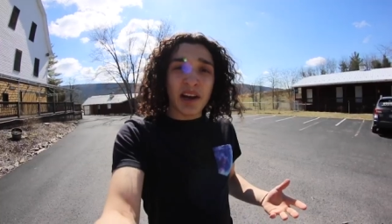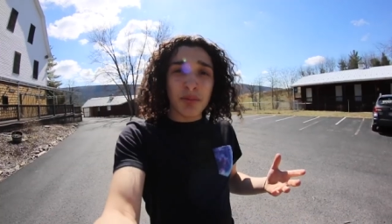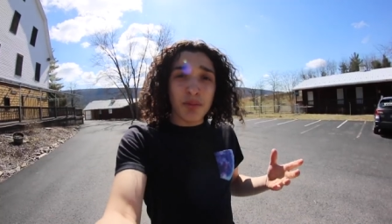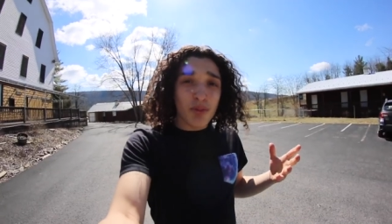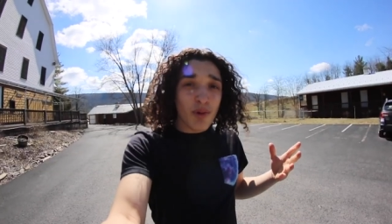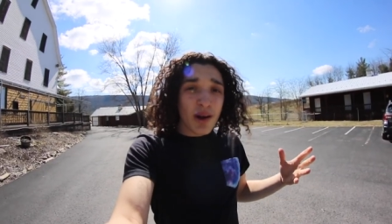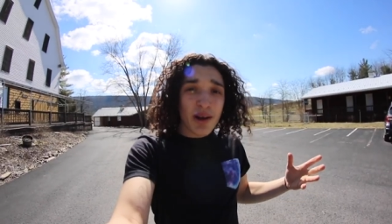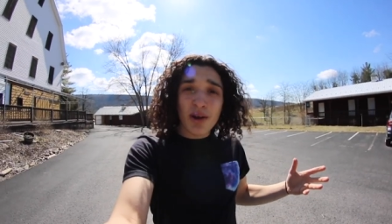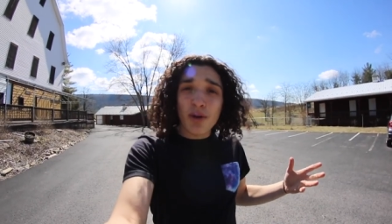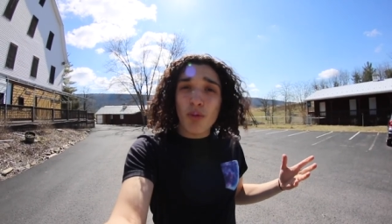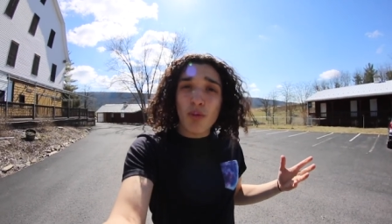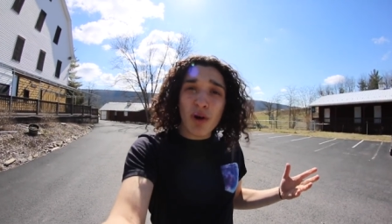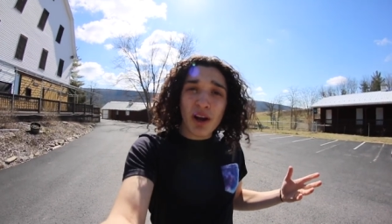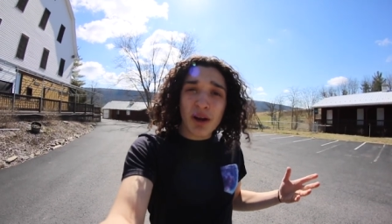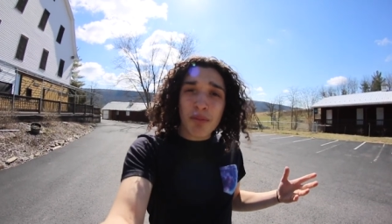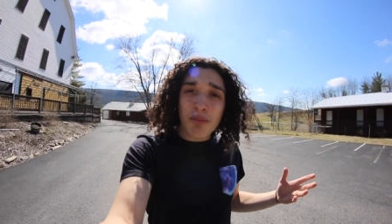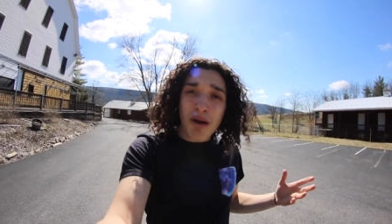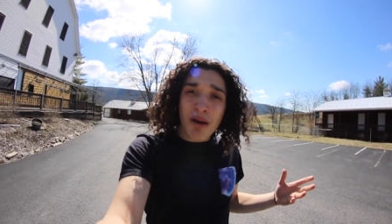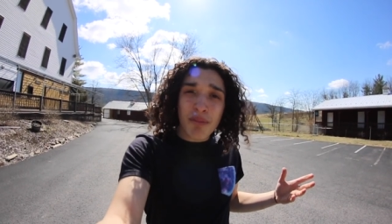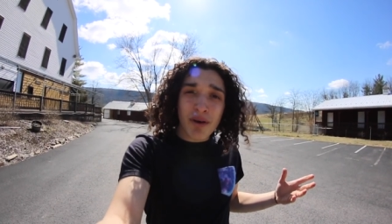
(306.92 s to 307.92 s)
I'm ready to
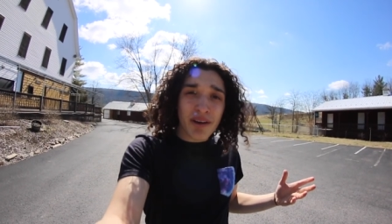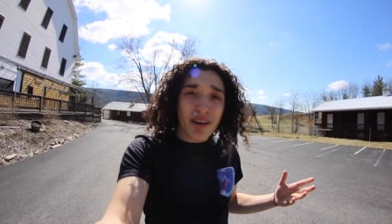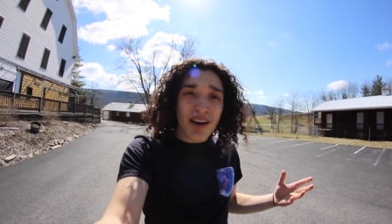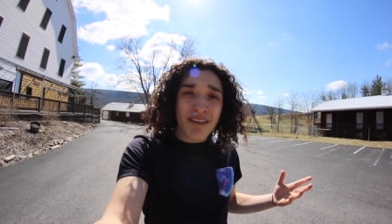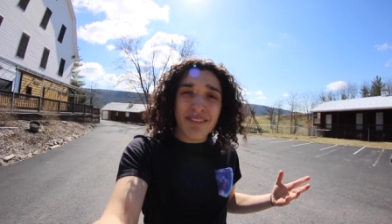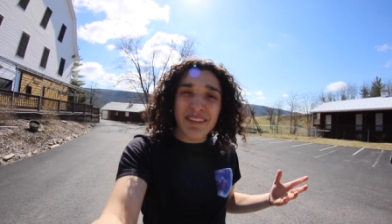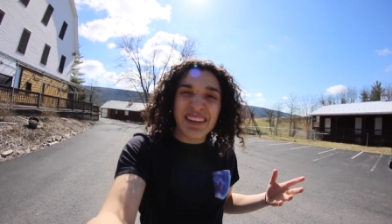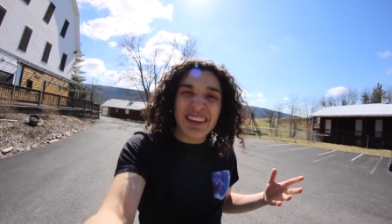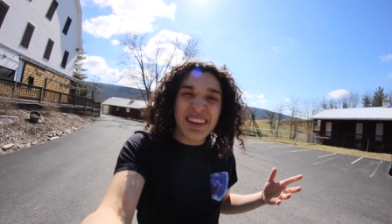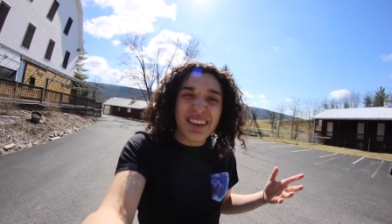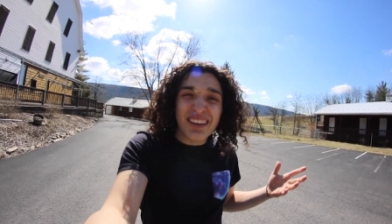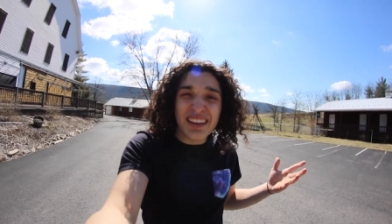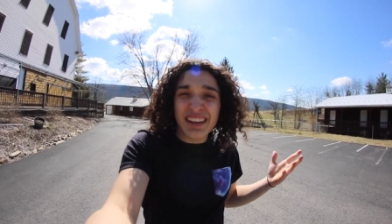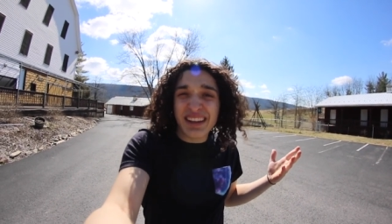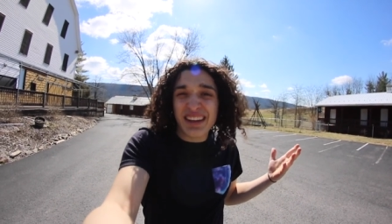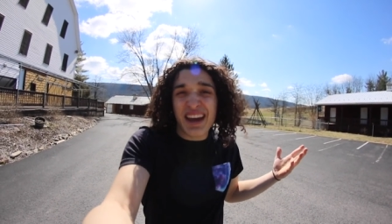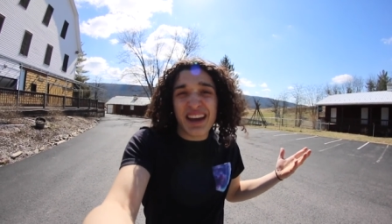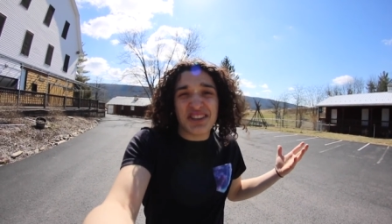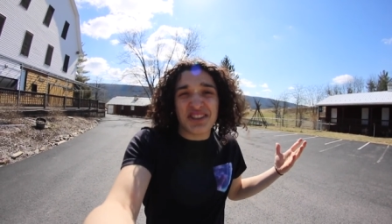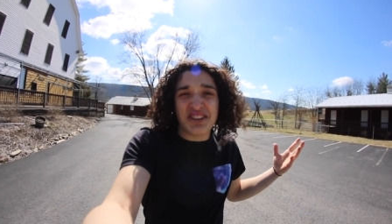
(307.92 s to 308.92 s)
work my butt off and kill it
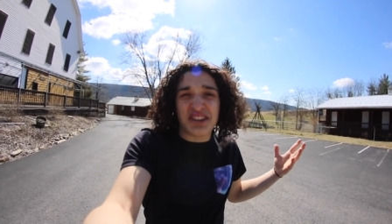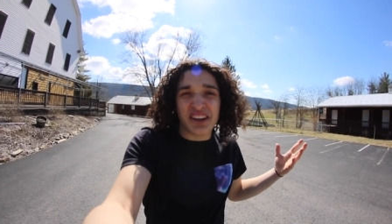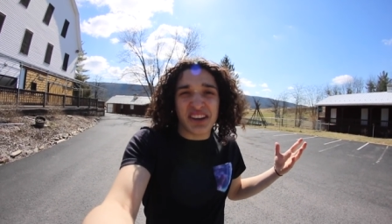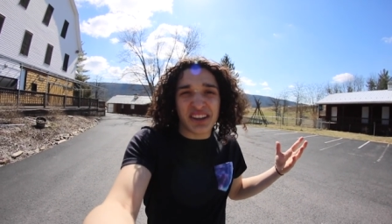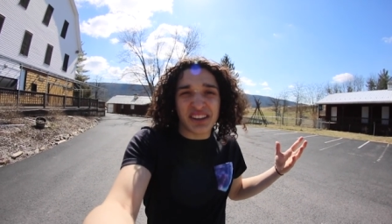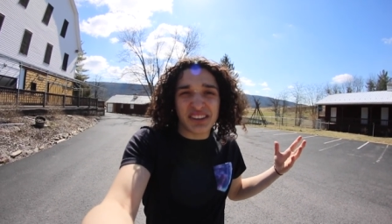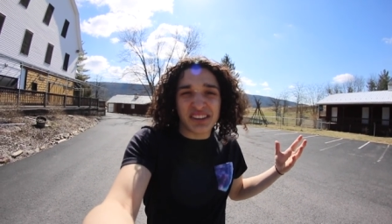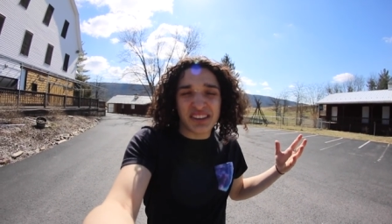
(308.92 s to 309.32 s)
next year.